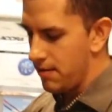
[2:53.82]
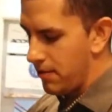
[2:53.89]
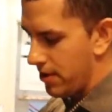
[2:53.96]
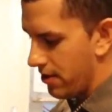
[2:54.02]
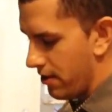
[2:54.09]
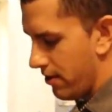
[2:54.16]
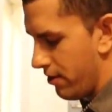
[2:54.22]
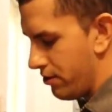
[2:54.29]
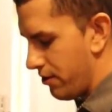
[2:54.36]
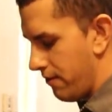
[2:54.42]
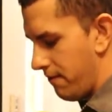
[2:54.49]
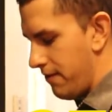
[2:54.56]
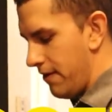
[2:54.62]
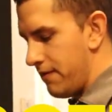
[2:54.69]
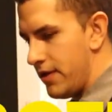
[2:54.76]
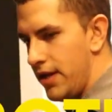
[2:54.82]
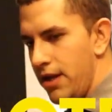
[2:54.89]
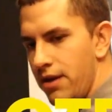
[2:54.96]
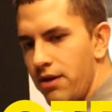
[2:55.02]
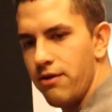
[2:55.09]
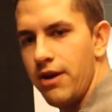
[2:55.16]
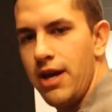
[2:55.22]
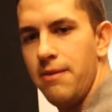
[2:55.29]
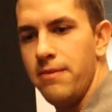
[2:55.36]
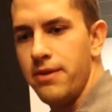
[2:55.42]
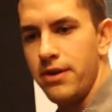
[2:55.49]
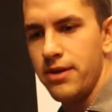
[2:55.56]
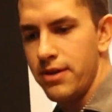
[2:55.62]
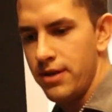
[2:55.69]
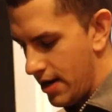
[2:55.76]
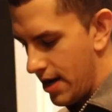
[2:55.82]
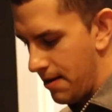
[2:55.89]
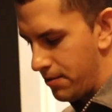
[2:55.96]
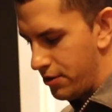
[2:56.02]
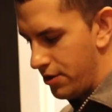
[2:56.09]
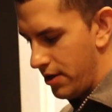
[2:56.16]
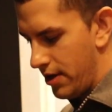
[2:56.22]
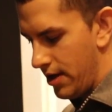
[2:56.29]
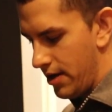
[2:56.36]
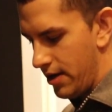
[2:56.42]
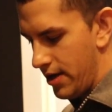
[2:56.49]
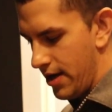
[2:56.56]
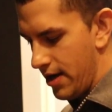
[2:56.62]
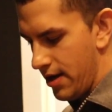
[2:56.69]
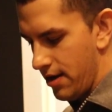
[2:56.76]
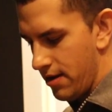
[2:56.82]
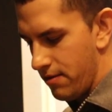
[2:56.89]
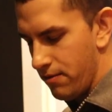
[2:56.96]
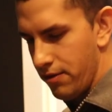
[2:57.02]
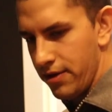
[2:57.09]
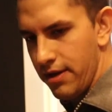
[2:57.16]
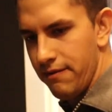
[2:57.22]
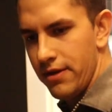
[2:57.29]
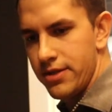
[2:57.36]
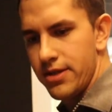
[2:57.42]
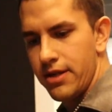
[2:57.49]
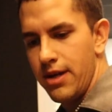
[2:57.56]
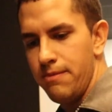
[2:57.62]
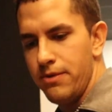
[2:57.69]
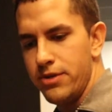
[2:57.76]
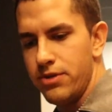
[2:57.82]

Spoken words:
to be their 115 gram option, and we'll give this a couple